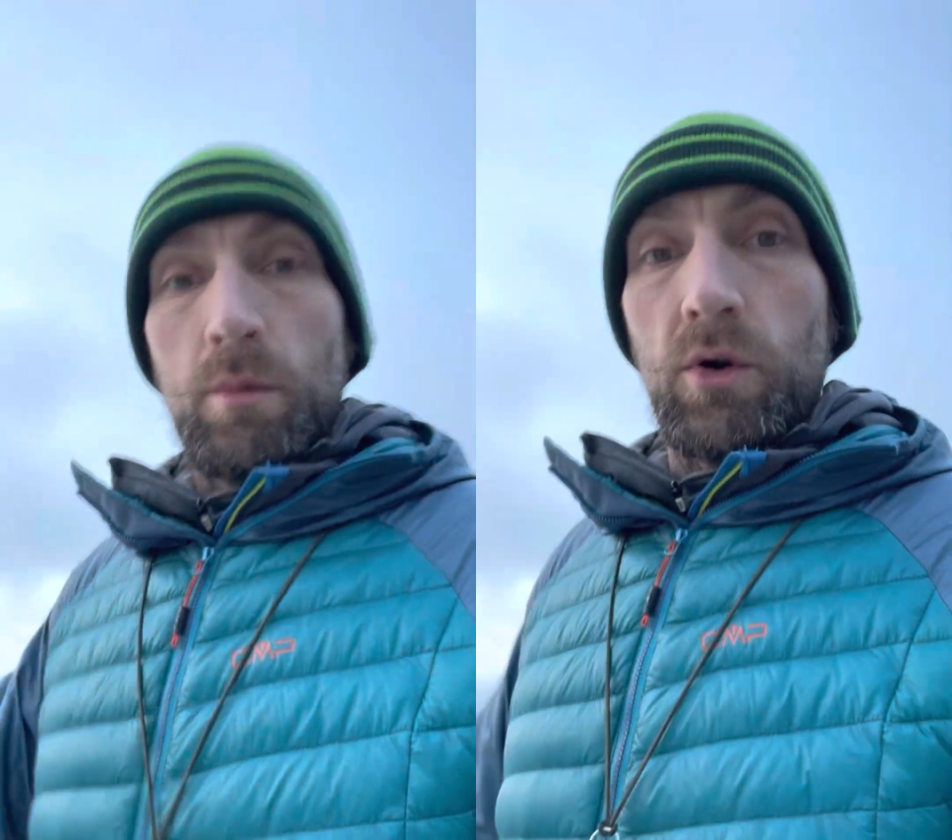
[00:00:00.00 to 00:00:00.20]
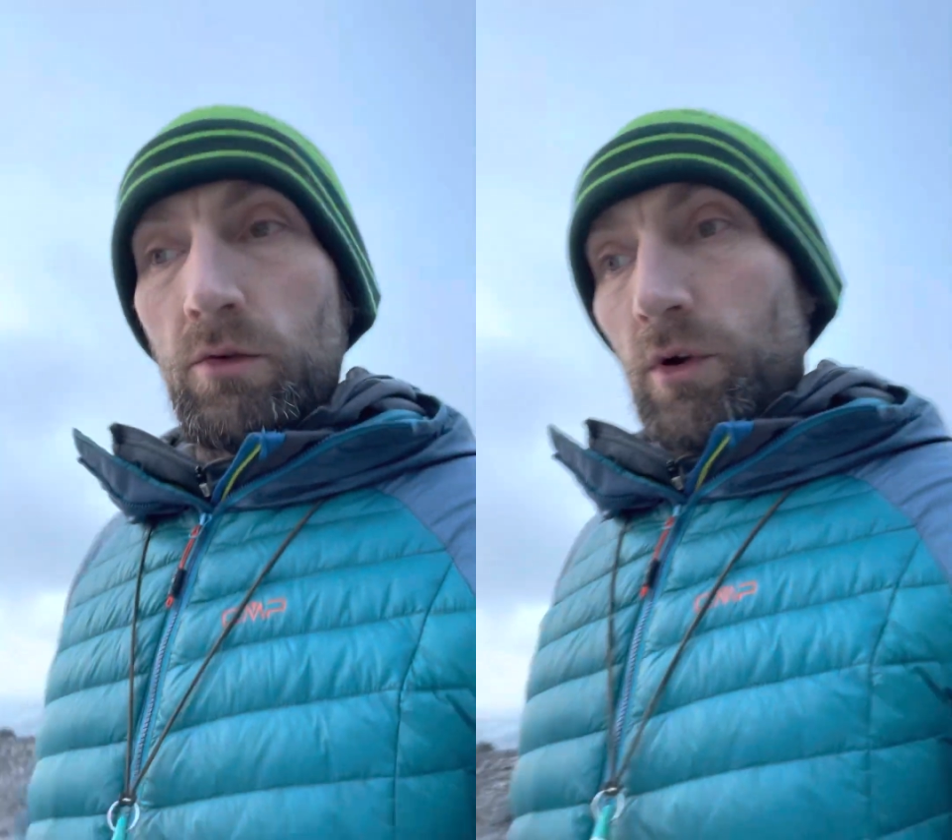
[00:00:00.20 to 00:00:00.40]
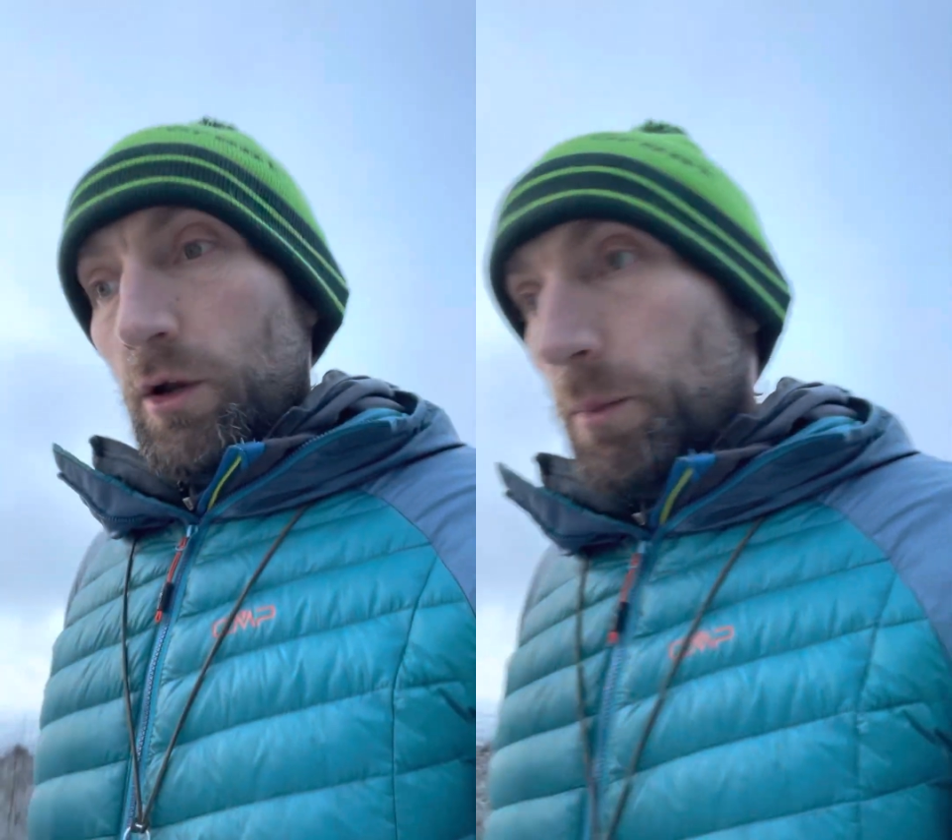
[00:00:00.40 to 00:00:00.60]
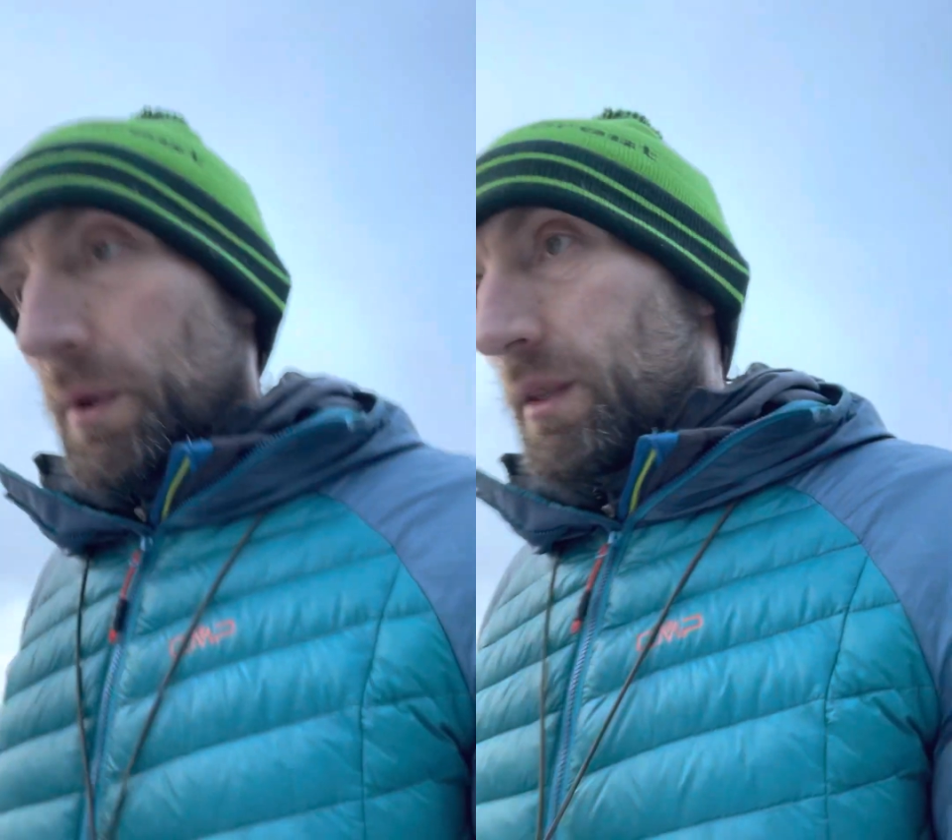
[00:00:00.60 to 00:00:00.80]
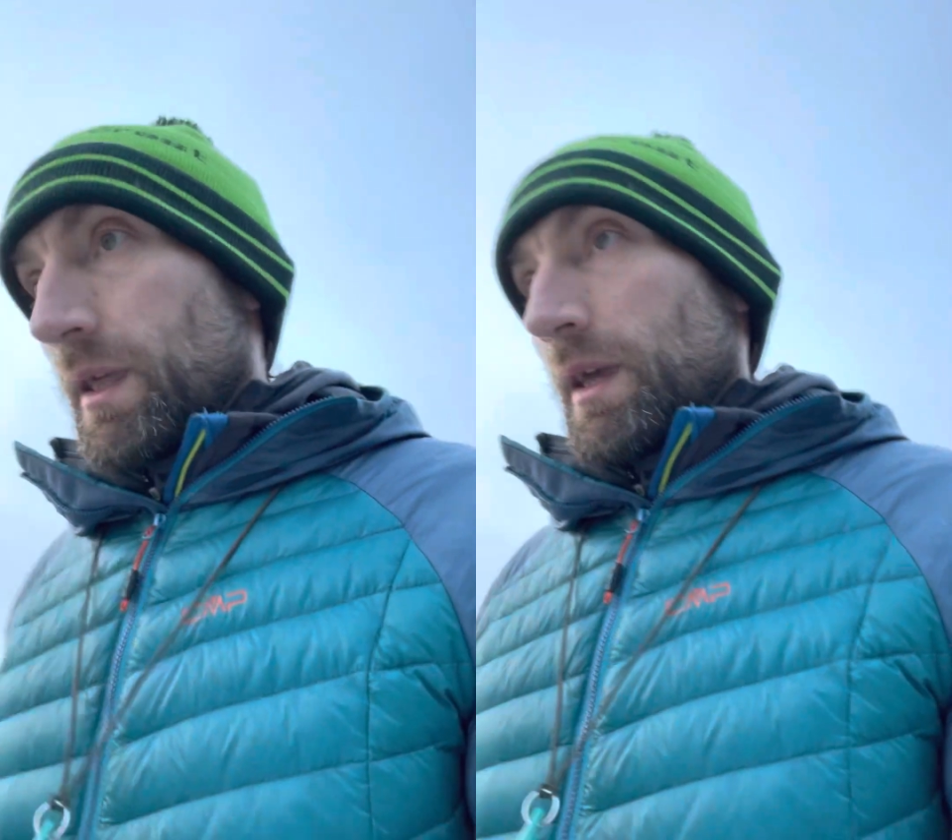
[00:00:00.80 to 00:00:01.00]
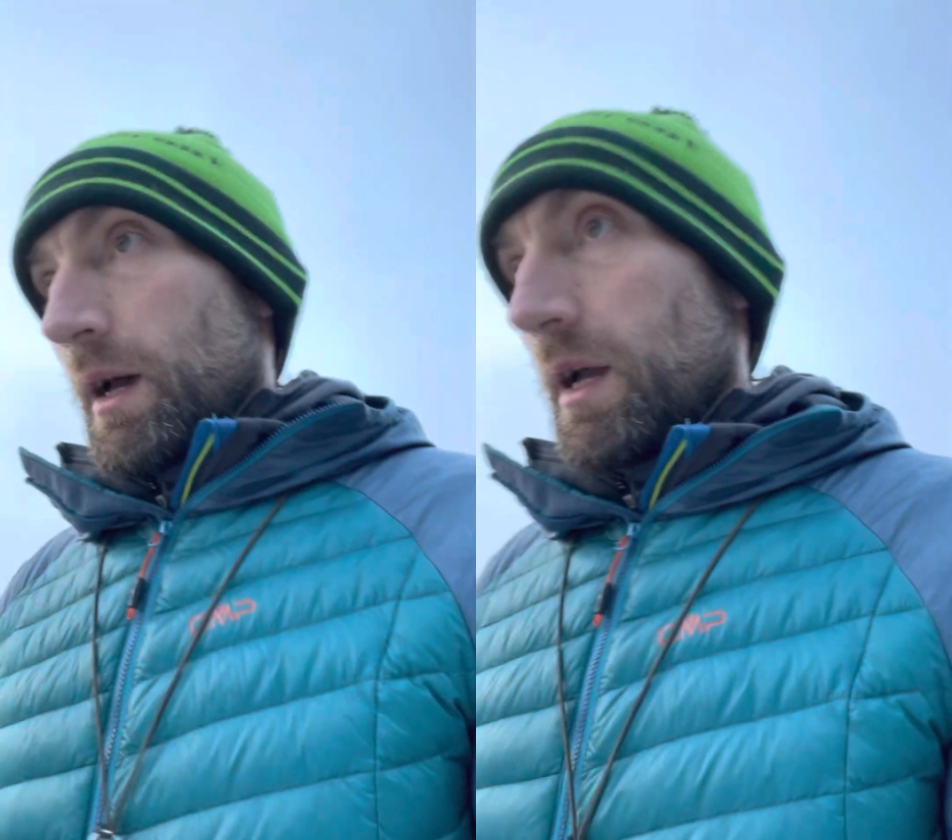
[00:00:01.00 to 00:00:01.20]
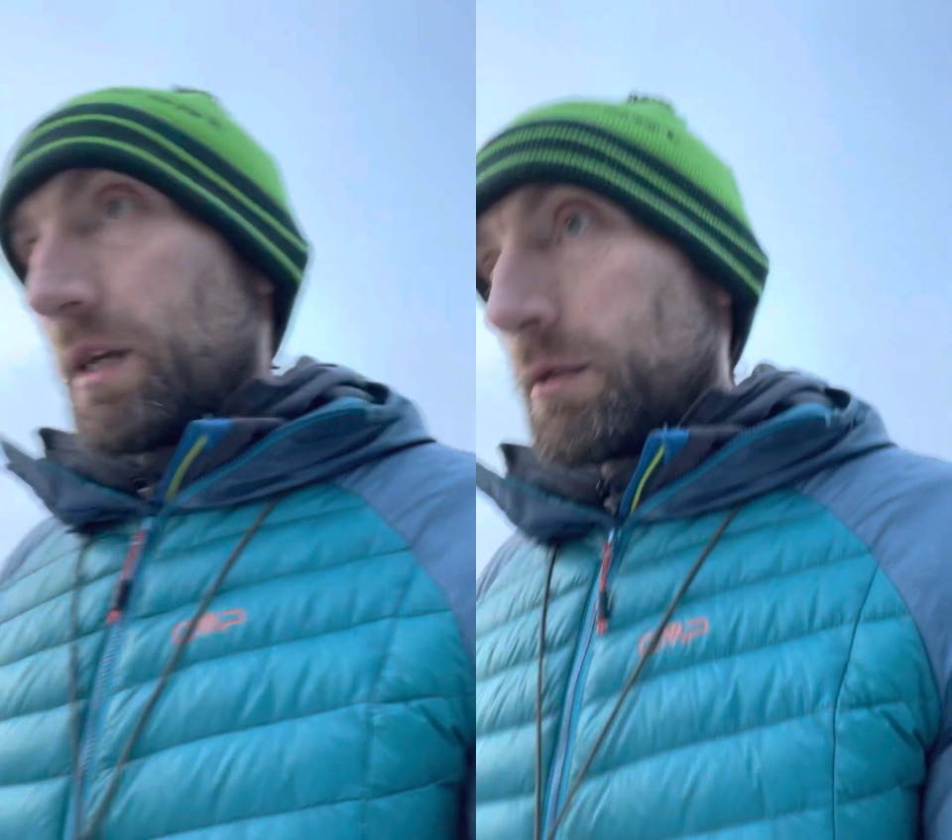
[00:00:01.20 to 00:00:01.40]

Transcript: or you're running up in the